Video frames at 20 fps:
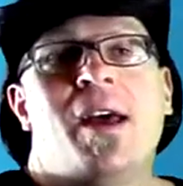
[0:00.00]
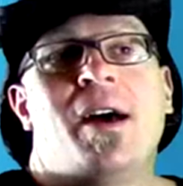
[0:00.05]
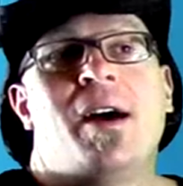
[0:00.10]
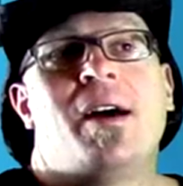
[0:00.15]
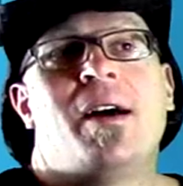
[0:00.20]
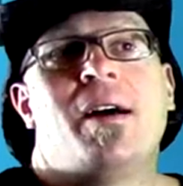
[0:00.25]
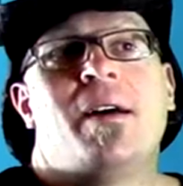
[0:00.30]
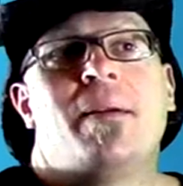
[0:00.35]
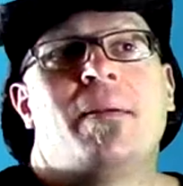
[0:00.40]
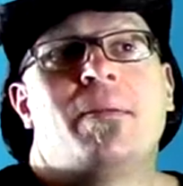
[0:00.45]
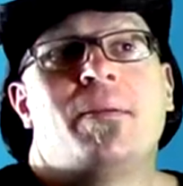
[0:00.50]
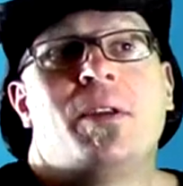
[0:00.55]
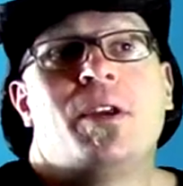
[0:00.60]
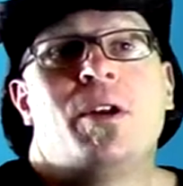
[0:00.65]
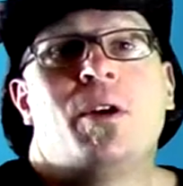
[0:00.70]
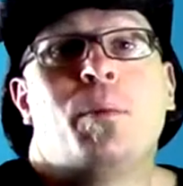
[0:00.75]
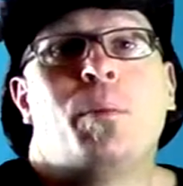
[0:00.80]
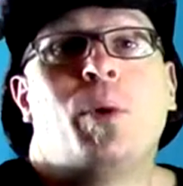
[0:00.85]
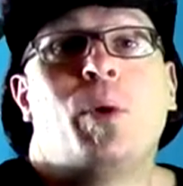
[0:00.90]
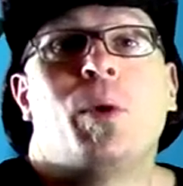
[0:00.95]
Um, you
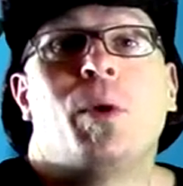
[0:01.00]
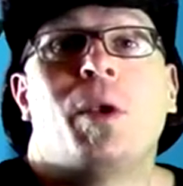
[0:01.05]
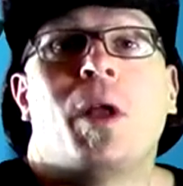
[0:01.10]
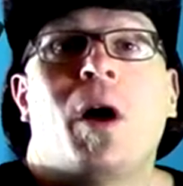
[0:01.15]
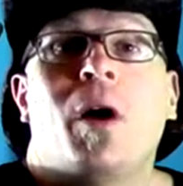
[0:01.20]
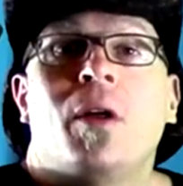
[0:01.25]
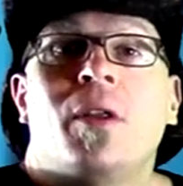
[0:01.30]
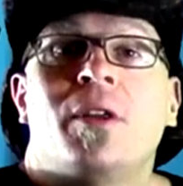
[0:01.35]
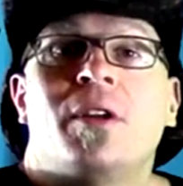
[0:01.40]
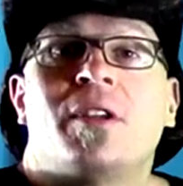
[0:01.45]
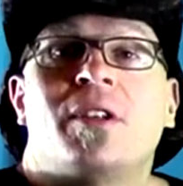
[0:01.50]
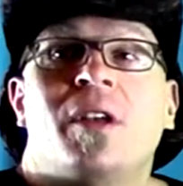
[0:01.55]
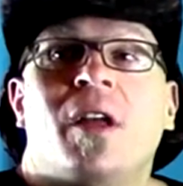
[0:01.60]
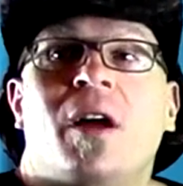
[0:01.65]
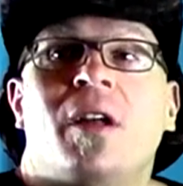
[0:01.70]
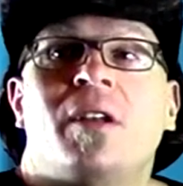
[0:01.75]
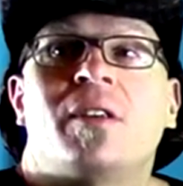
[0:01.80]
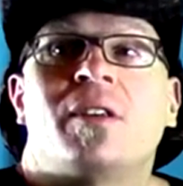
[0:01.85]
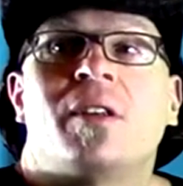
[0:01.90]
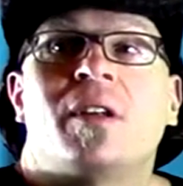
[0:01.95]
know, pulled all this
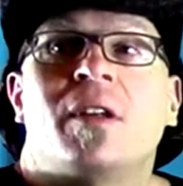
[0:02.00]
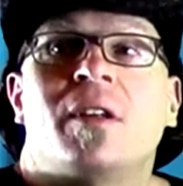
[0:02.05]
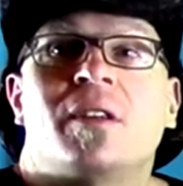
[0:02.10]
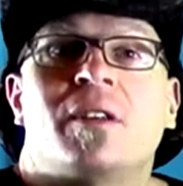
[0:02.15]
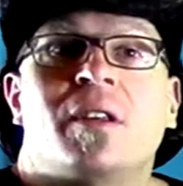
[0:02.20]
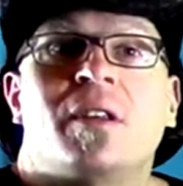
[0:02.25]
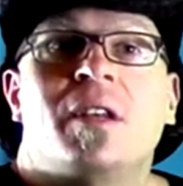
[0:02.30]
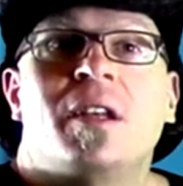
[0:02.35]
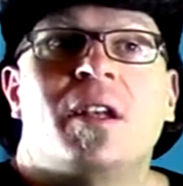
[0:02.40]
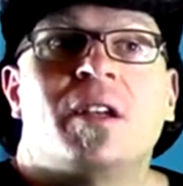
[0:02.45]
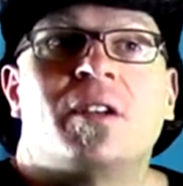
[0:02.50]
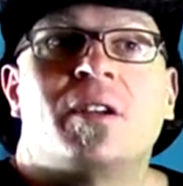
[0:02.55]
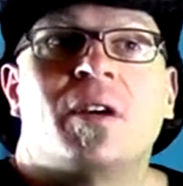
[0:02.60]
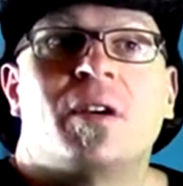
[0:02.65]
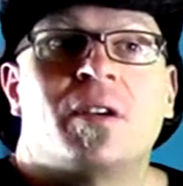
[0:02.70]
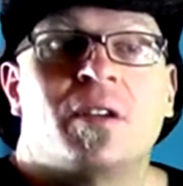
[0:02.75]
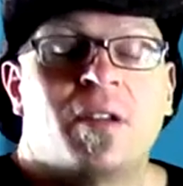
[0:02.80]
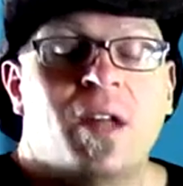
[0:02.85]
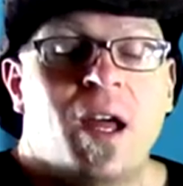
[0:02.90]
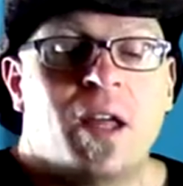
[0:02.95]
nonsense, and then it
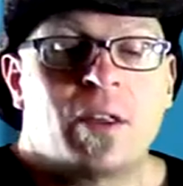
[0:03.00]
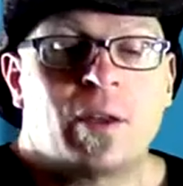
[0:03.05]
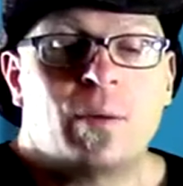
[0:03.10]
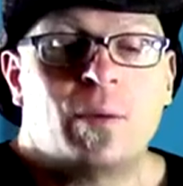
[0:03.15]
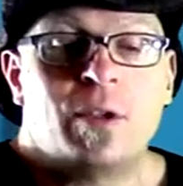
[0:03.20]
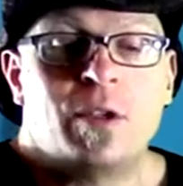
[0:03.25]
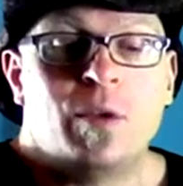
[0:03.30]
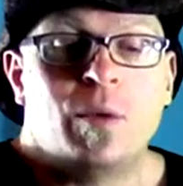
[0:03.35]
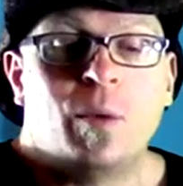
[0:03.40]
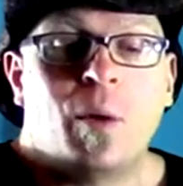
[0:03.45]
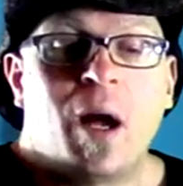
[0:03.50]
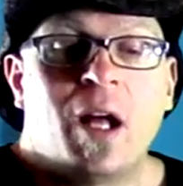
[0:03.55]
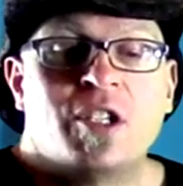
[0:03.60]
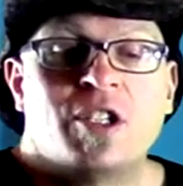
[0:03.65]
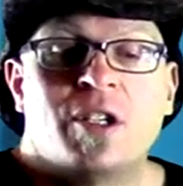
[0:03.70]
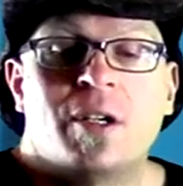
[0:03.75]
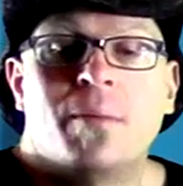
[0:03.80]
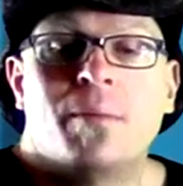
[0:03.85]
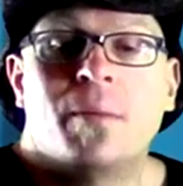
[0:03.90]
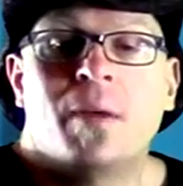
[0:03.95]
turns out that when you watch
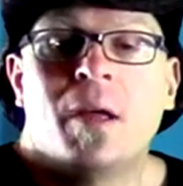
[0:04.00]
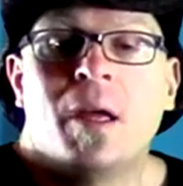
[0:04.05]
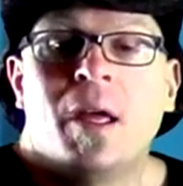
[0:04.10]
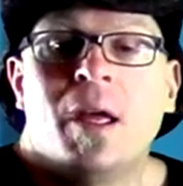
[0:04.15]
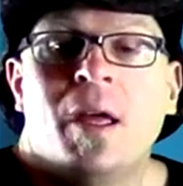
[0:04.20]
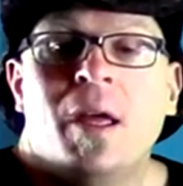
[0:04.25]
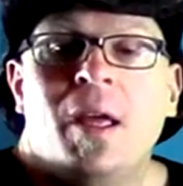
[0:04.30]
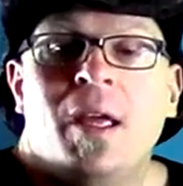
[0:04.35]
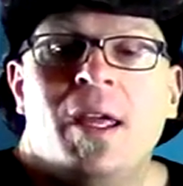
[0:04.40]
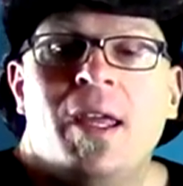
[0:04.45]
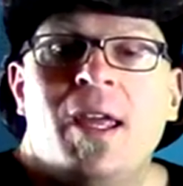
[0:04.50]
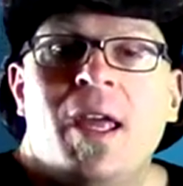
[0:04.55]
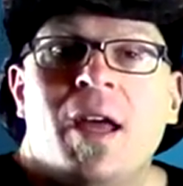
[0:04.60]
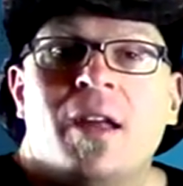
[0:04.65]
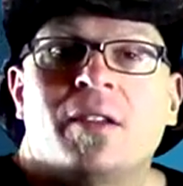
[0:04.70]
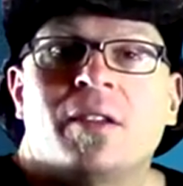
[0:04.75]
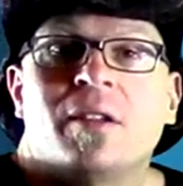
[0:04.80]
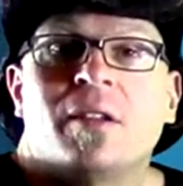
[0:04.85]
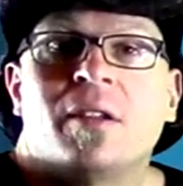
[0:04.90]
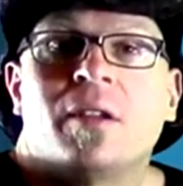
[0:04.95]
him, he
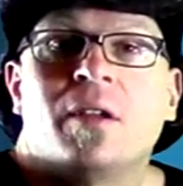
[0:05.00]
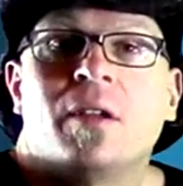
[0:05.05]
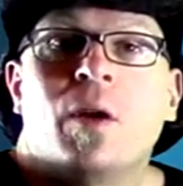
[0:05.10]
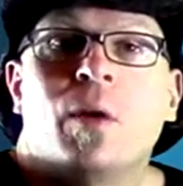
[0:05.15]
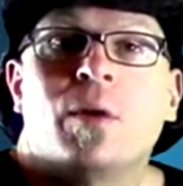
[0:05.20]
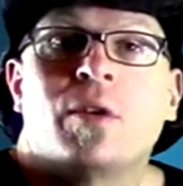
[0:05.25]
has no